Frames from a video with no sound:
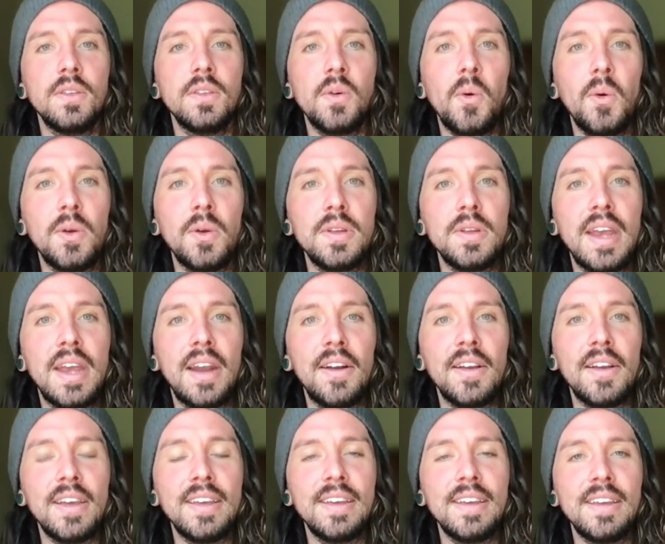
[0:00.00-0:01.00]

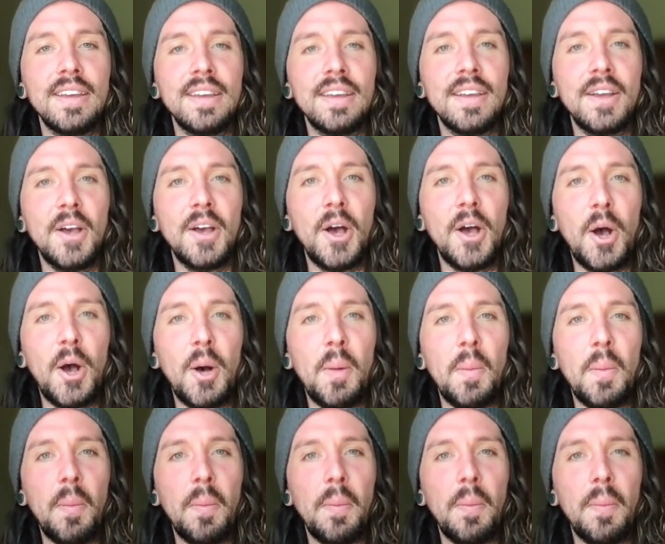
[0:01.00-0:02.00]
ordinary.
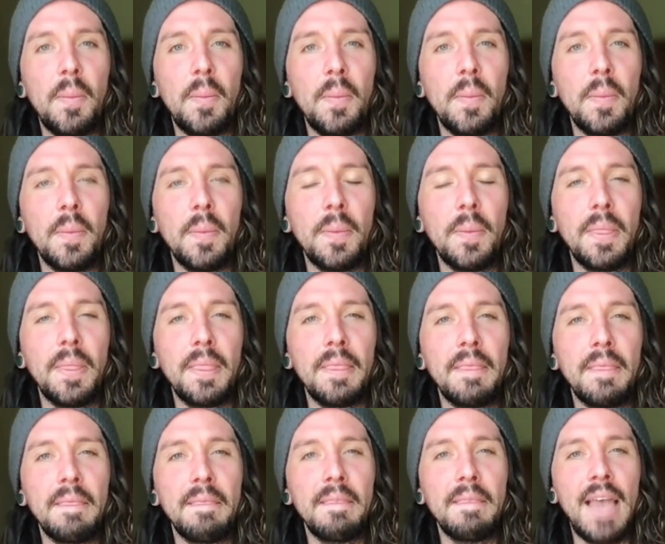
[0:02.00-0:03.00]

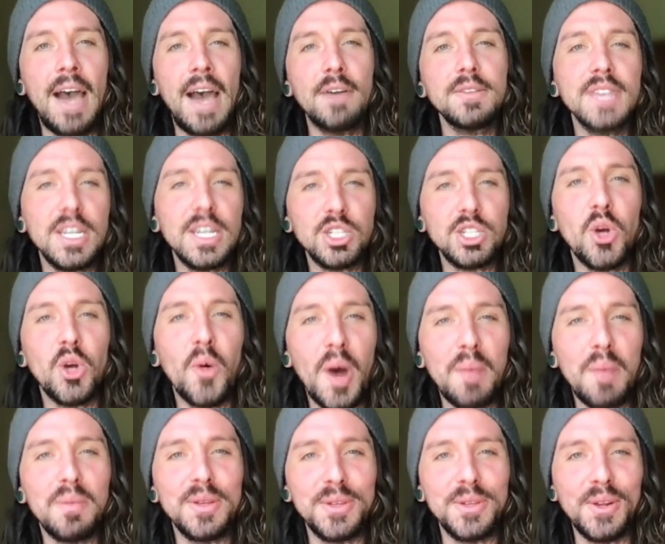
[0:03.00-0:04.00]
How does that show
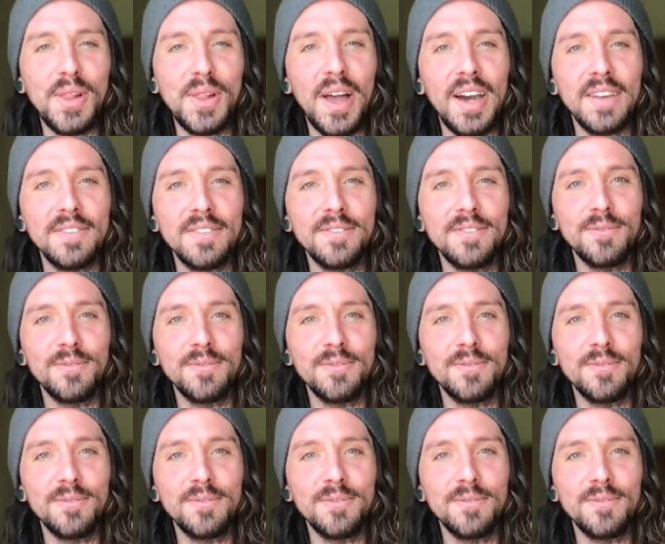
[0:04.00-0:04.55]
up in your life?